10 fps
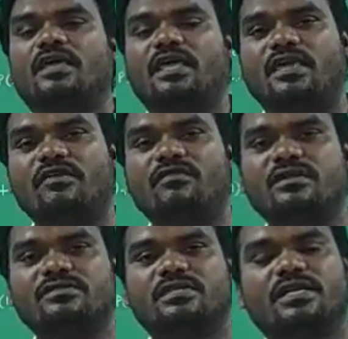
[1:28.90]

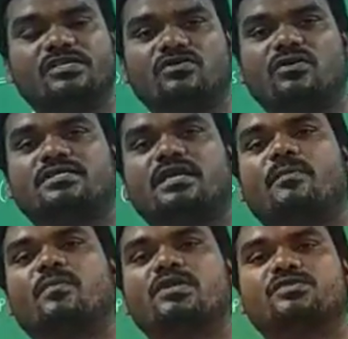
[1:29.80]
events that is called
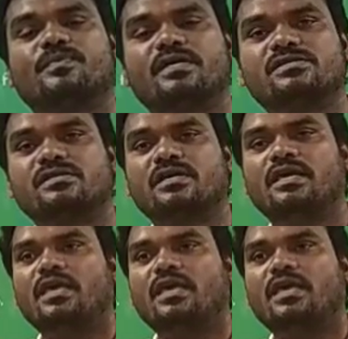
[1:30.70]
sample space.